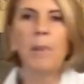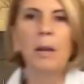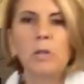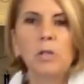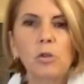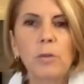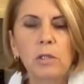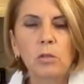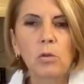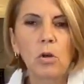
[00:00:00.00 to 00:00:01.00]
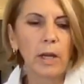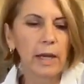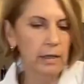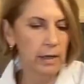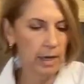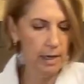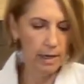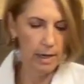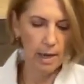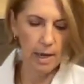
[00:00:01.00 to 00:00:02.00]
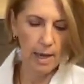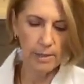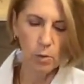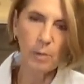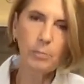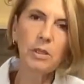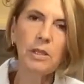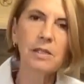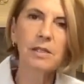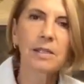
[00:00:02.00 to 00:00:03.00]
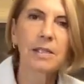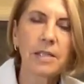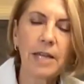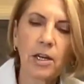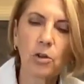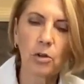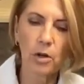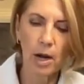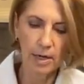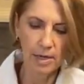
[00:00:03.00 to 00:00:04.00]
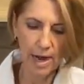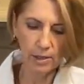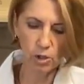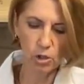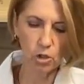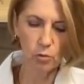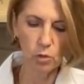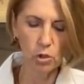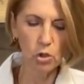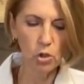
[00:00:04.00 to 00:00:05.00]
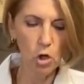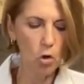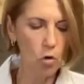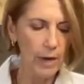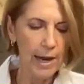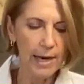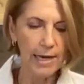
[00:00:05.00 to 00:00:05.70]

I was doing a little cooking, so I put this container next to the stove.